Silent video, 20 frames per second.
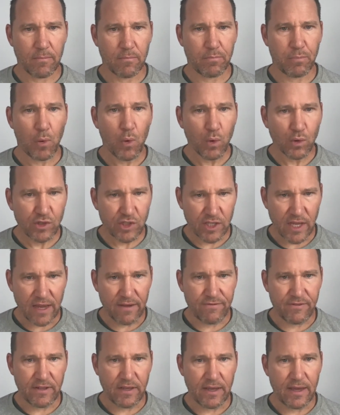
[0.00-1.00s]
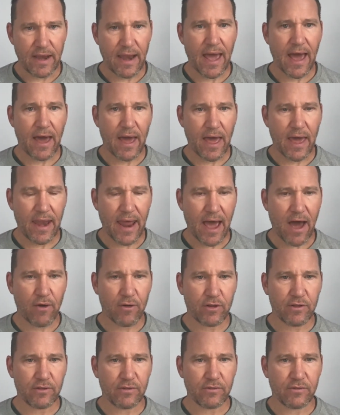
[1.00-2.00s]
pool safety and how
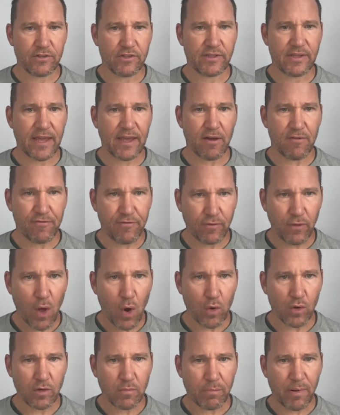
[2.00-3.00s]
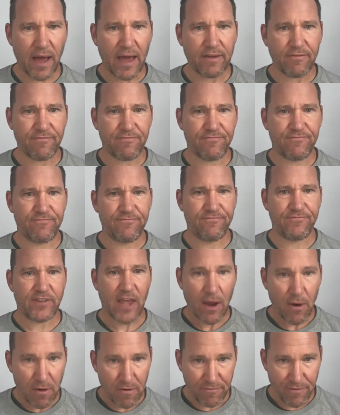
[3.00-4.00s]
to stay afloat by
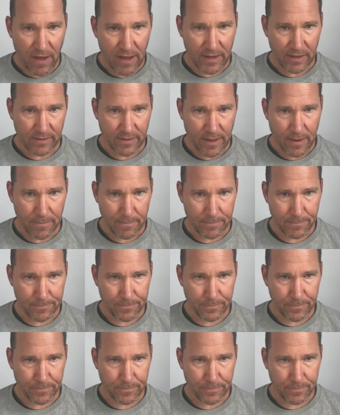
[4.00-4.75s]
terrifying them.